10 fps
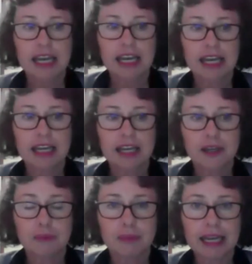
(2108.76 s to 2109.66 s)

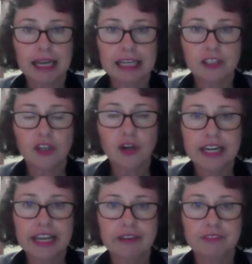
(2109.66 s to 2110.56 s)
and not
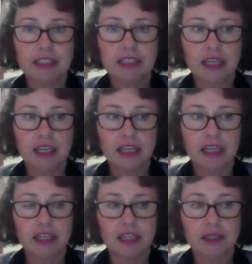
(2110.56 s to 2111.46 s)
having
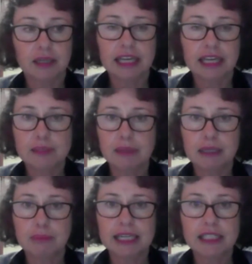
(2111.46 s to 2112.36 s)
as
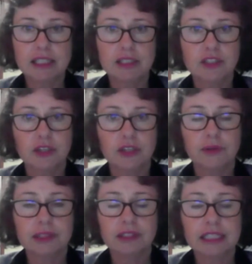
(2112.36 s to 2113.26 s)
many places to go
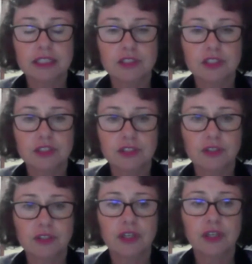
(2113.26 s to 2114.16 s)
and things to do